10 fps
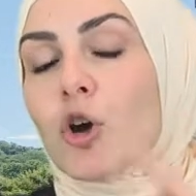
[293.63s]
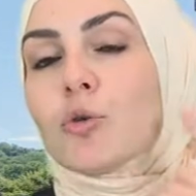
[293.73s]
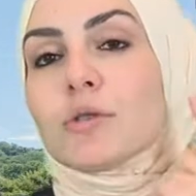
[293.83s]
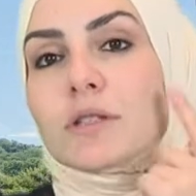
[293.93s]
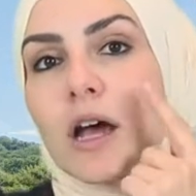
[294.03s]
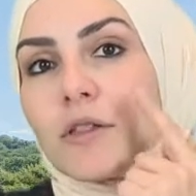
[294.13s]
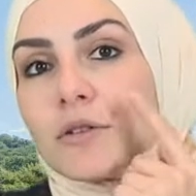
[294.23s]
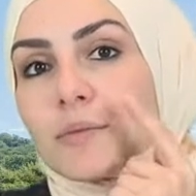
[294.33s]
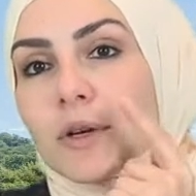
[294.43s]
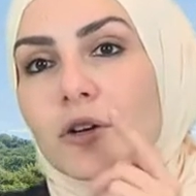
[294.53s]
who saw
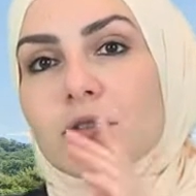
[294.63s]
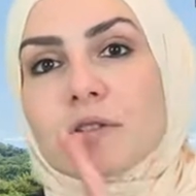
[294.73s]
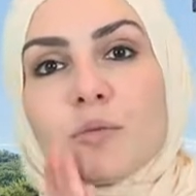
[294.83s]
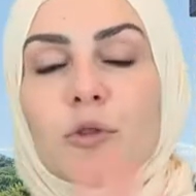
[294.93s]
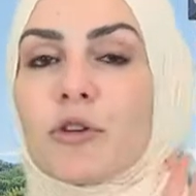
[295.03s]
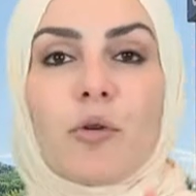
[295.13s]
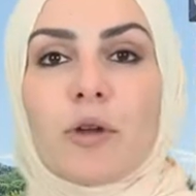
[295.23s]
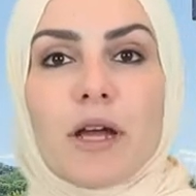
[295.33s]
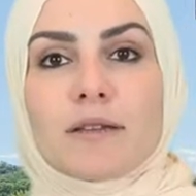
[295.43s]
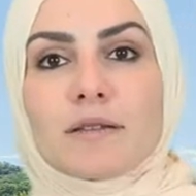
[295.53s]
those miracles with their
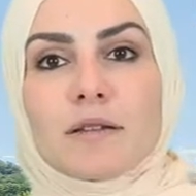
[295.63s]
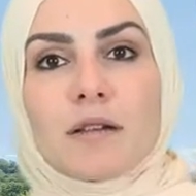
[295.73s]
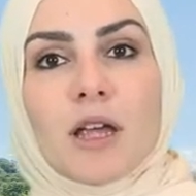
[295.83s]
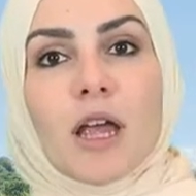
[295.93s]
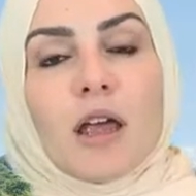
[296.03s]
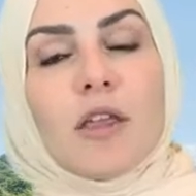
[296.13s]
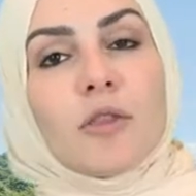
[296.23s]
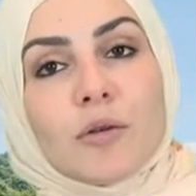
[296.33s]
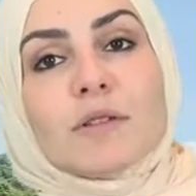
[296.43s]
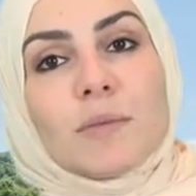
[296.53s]
own eyes.
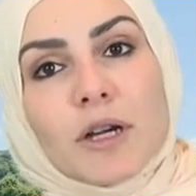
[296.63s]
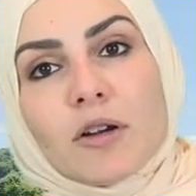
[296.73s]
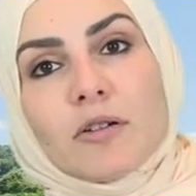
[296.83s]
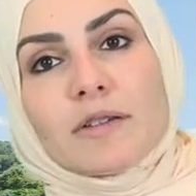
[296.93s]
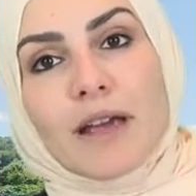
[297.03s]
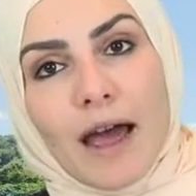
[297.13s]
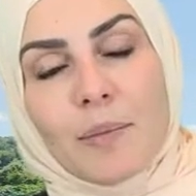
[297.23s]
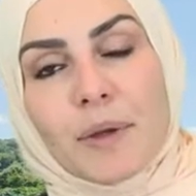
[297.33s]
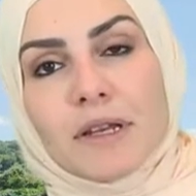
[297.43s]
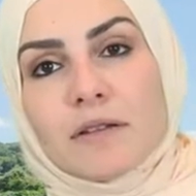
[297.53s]
Those miracles
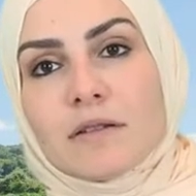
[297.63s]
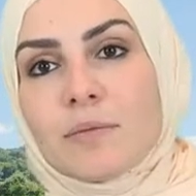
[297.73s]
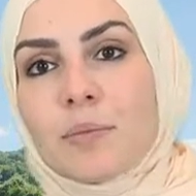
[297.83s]
happened,